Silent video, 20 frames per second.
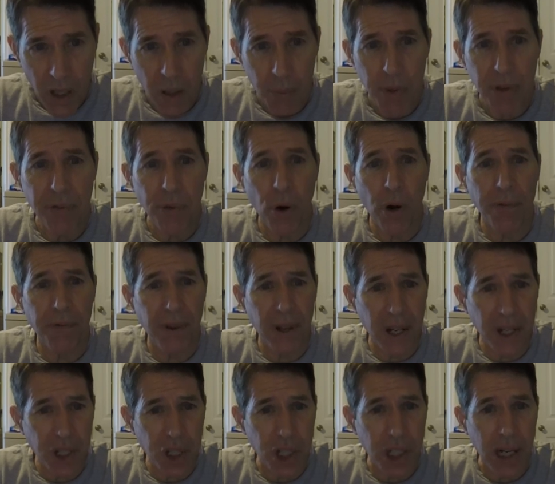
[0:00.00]
Before
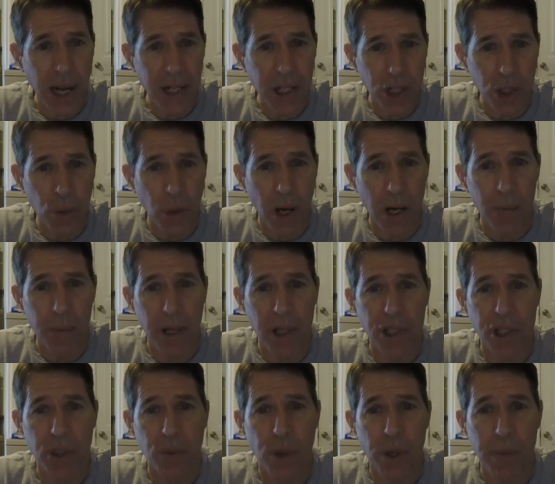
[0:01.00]
finishing, I do want to
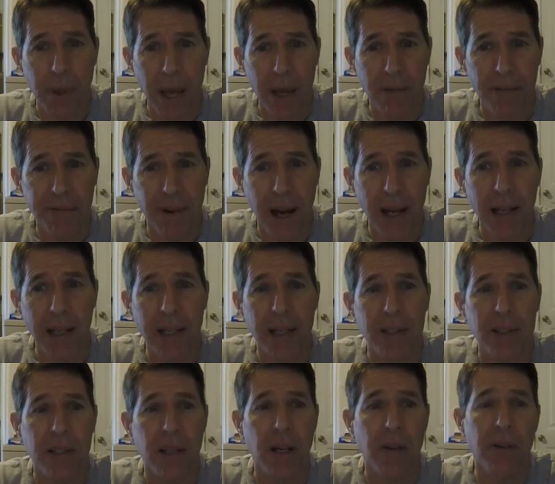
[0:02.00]
mention we may have finally
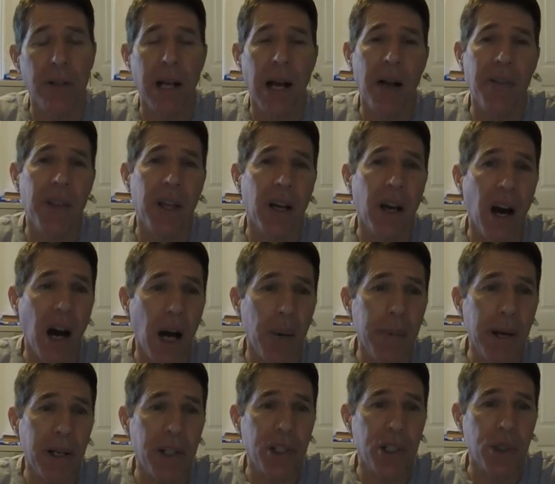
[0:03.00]
discovered how the
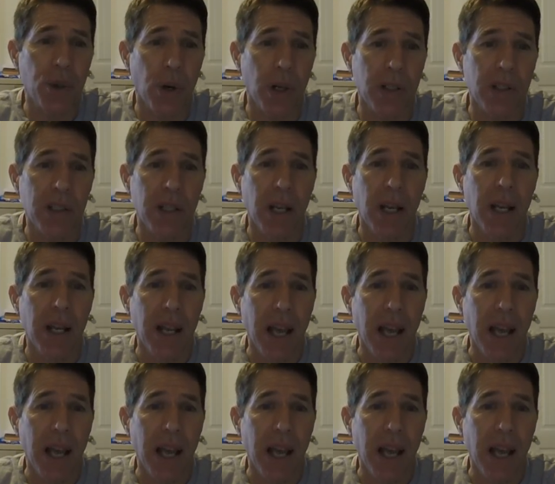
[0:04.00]
Comex shorts